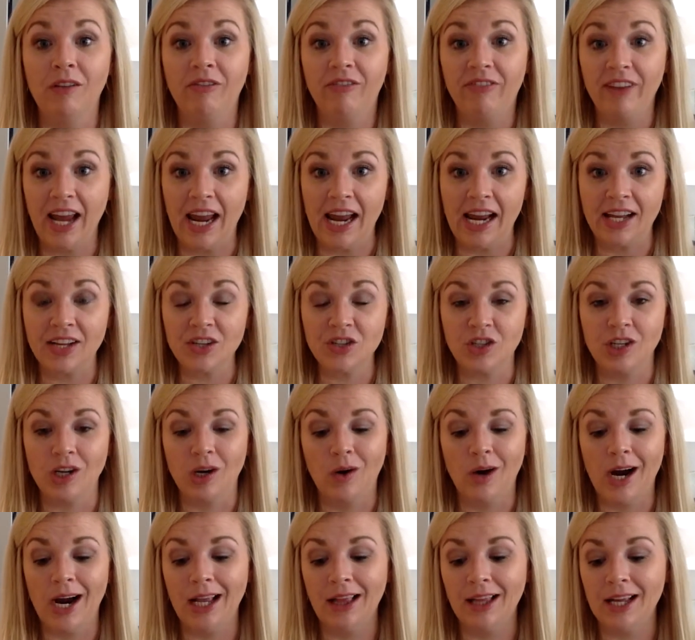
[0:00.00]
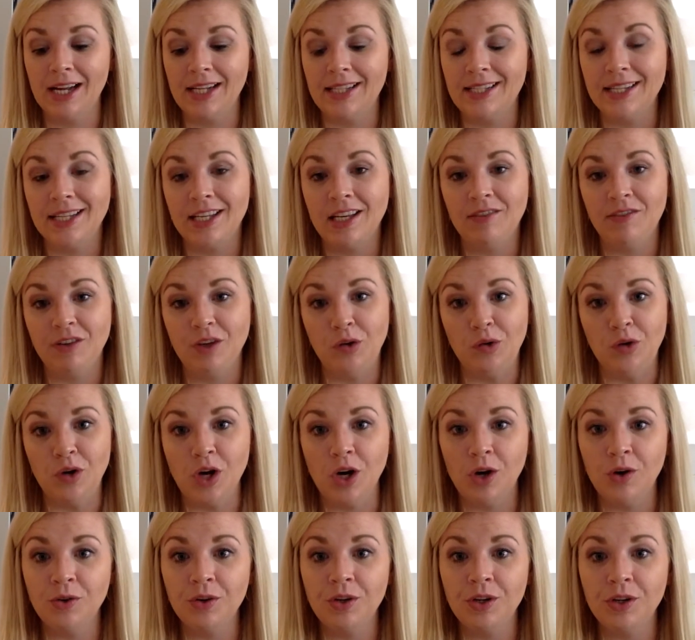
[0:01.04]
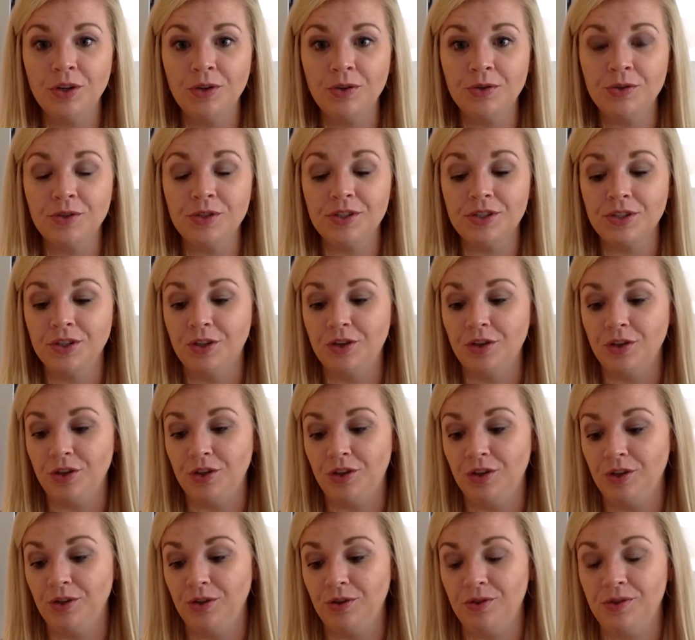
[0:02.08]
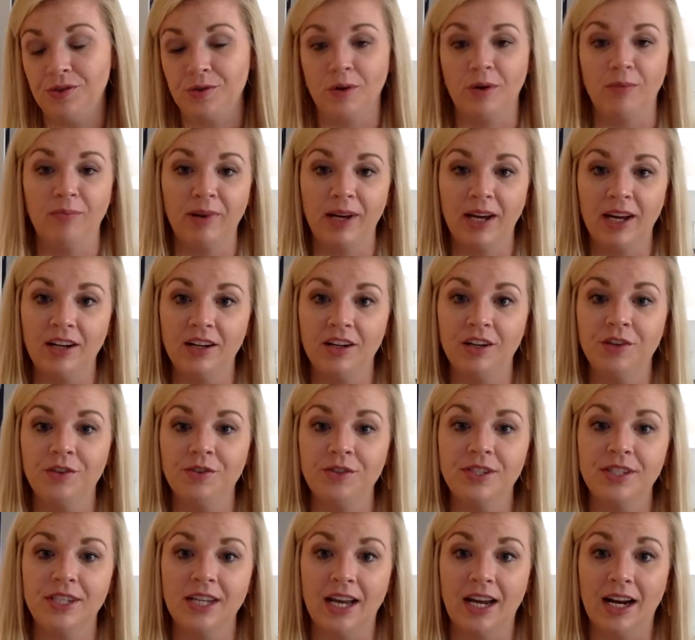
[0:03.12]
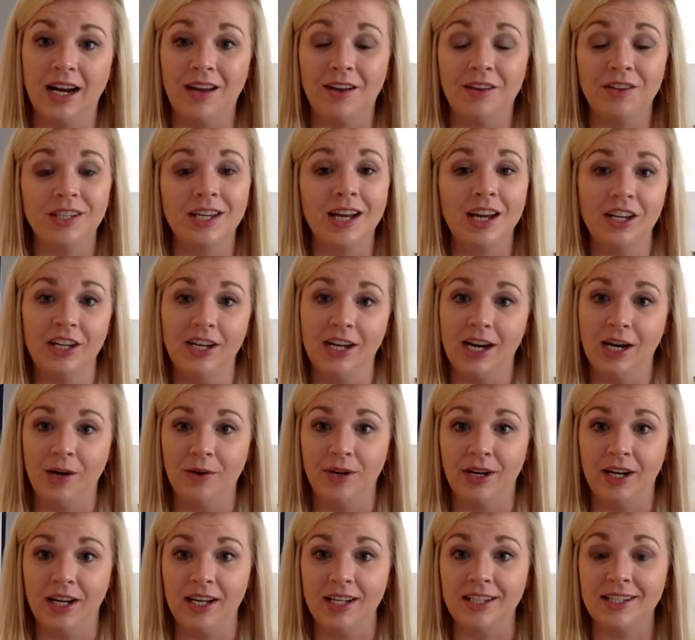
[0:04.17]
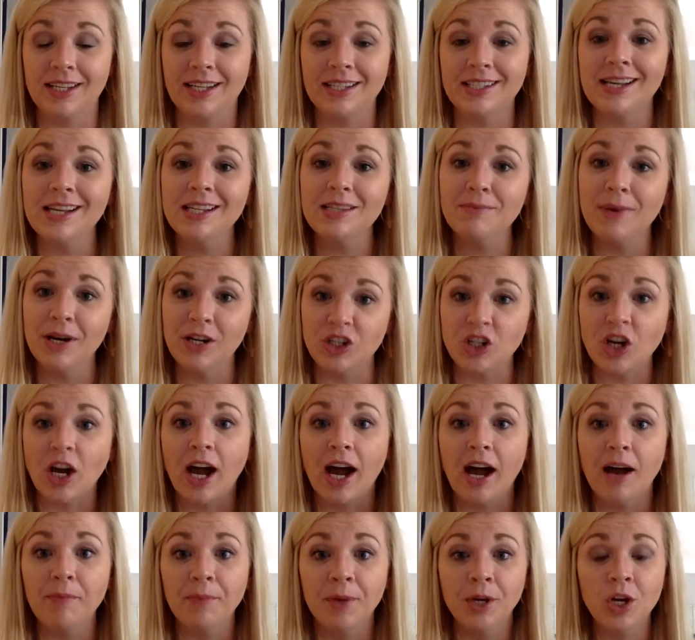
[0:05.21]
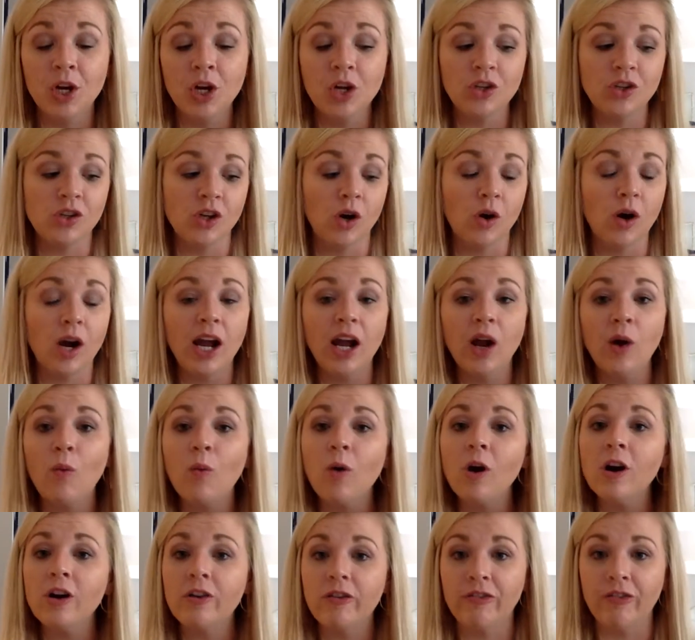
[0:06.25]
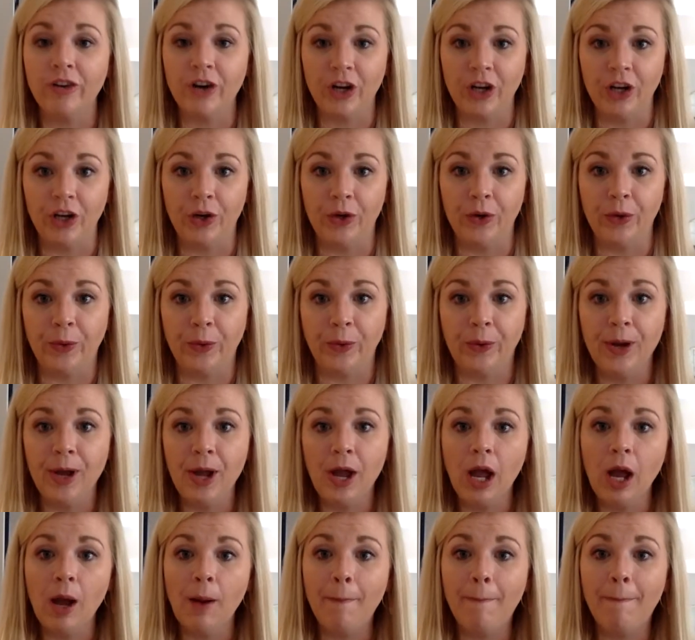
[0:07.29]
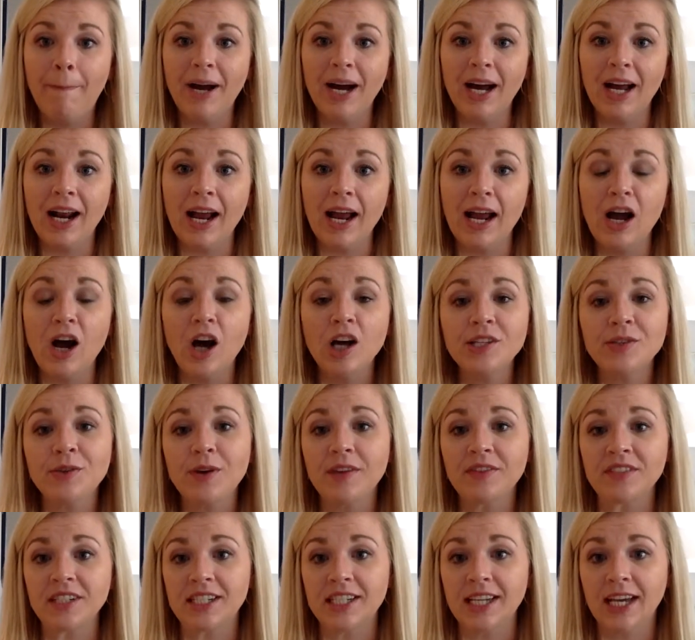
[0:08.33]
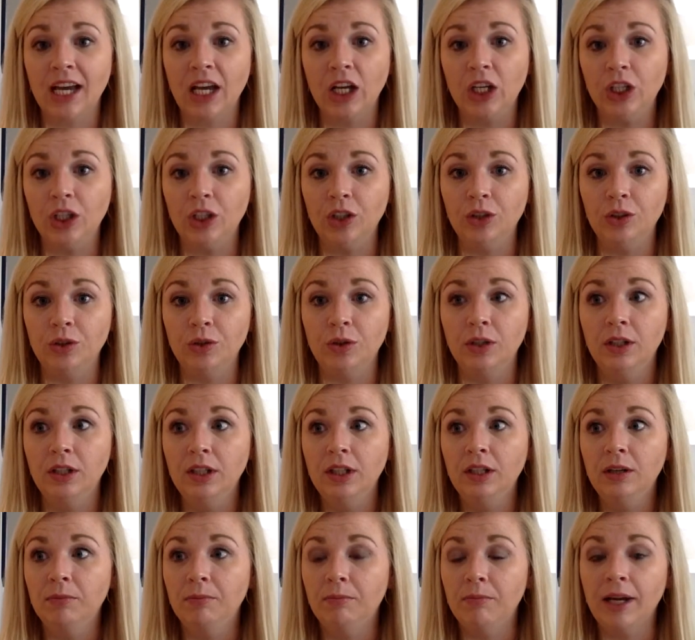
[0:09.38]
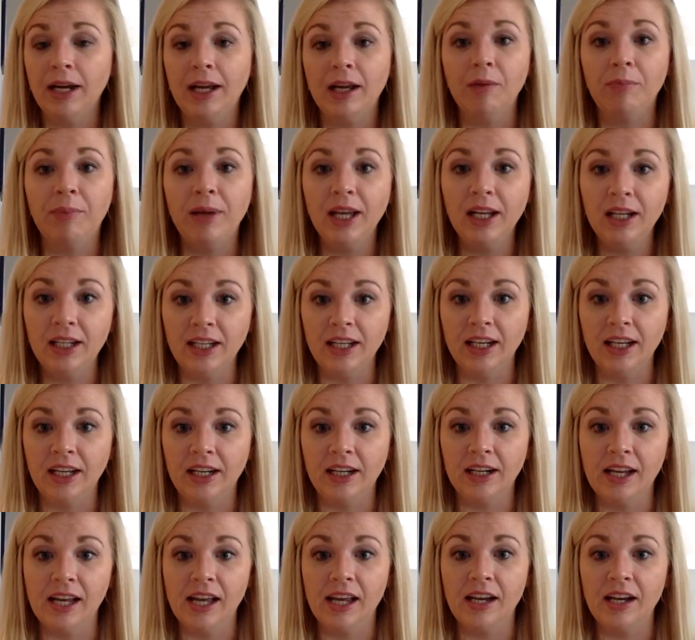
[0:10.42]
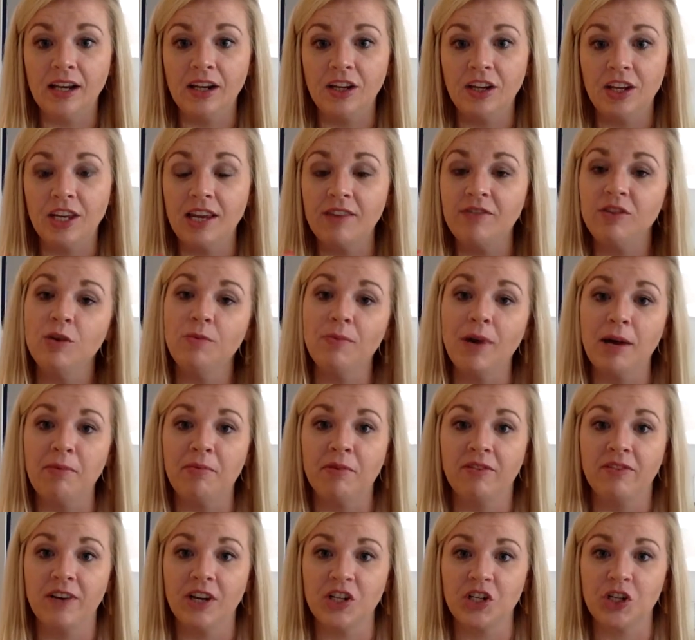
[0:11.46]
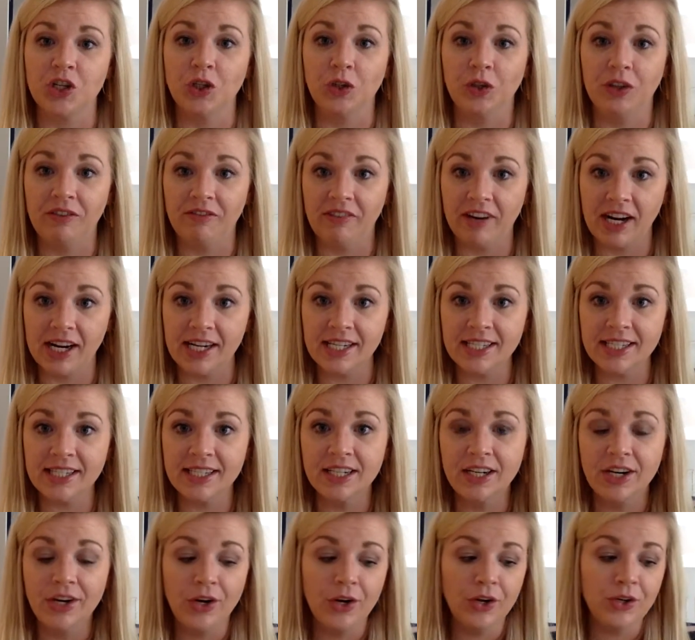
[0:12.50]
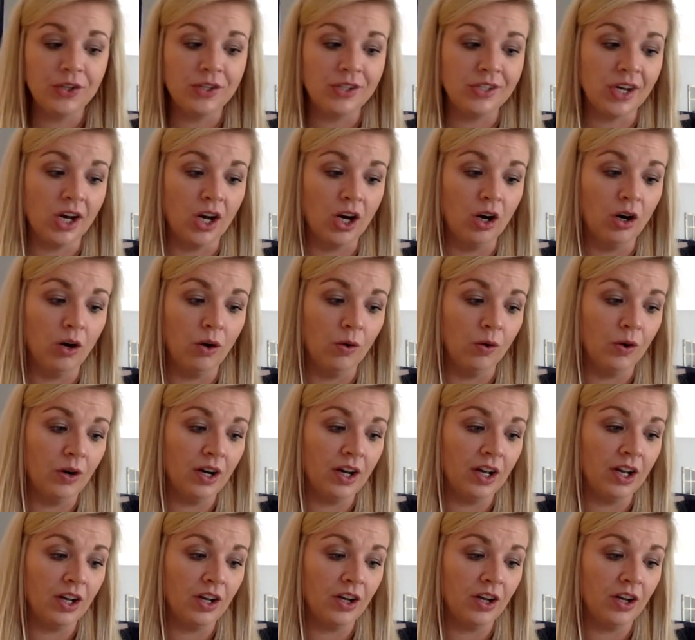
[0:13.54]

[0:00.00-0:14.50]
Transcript: fake. So I like to give you no news, good news, or bad news. And I'll tell you how it is, because that's my job. So I work for you, but I also have to tell you my opinion and give you my professional advice. So,